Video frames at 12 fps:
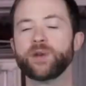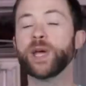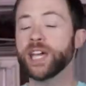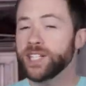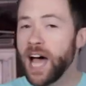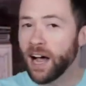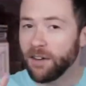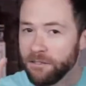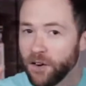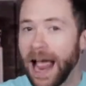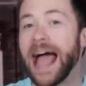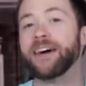Now, we could talk
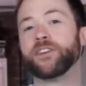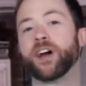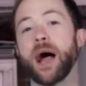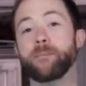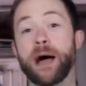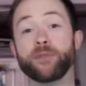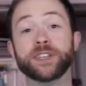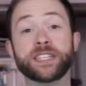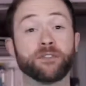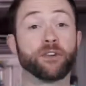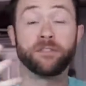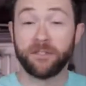forever about the
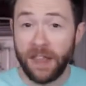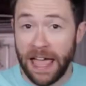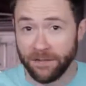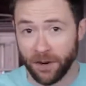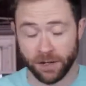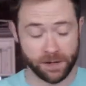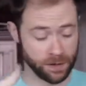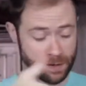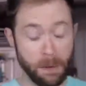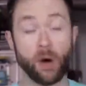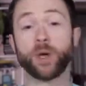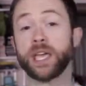different flavors,
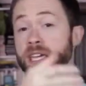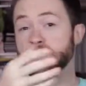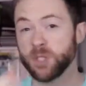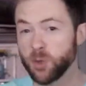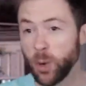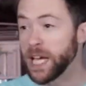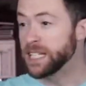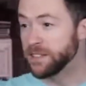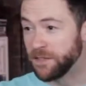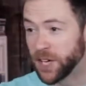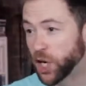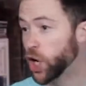smoky, sweet,
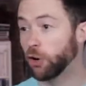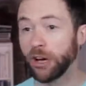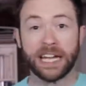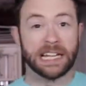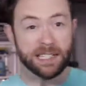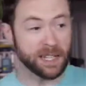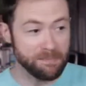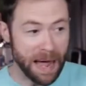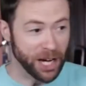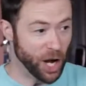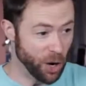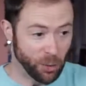vinegary,
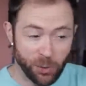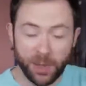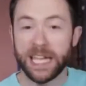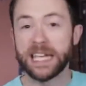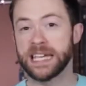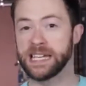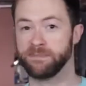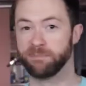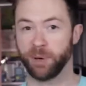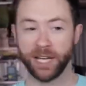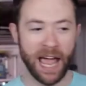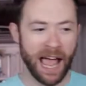tomato-y,
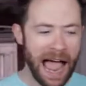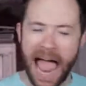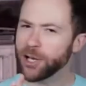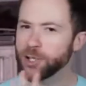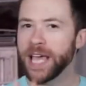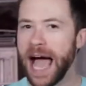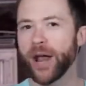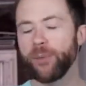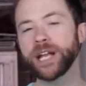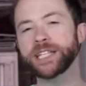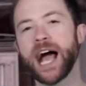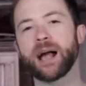but actually, I don't
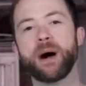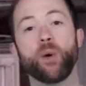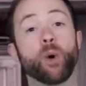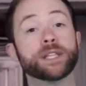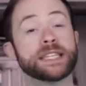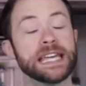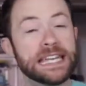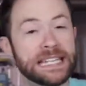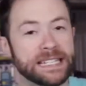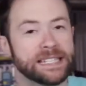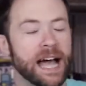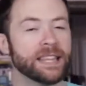want to talk about what's
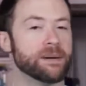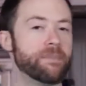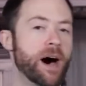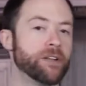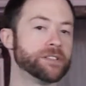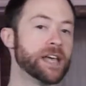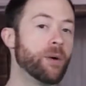inside the bottles.